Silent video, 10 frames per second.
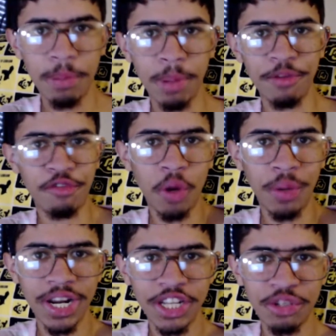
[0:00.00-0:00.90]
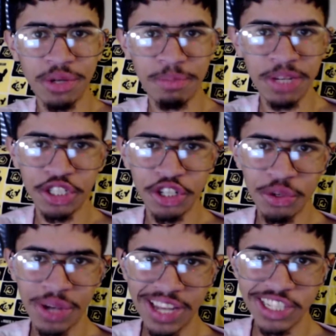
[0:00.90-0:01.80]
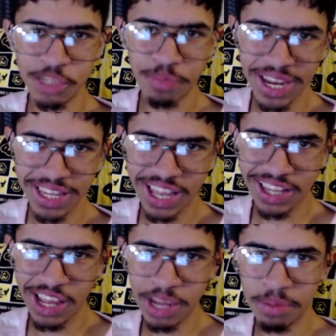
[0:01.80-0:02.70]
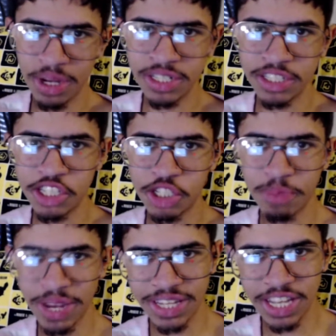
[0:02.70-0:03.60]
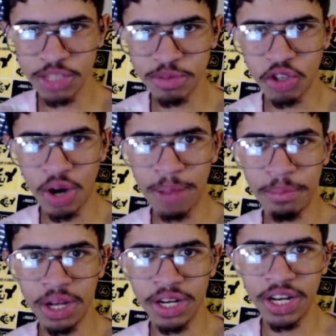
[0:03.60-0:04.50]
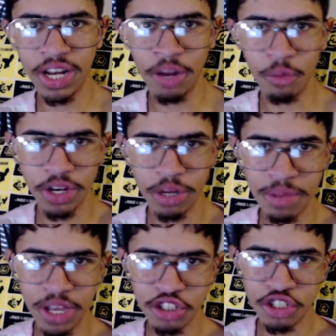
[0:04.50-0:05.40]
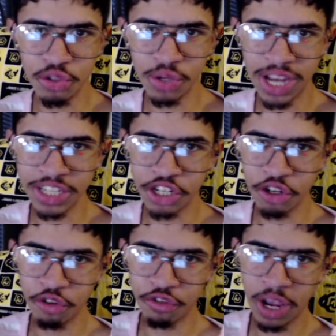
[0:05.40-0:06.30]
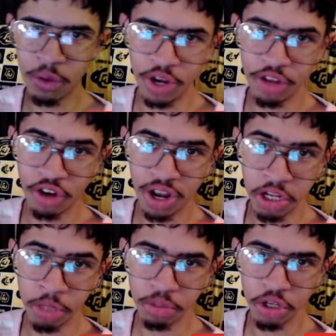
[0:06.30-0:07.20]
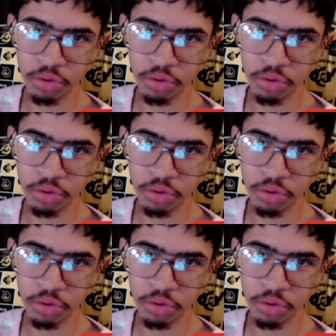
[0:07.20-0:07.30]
But before we get into it, be sure you guys smack that like button, smack that subscribe button, and ring the bell so you guys get notified whenever I upload.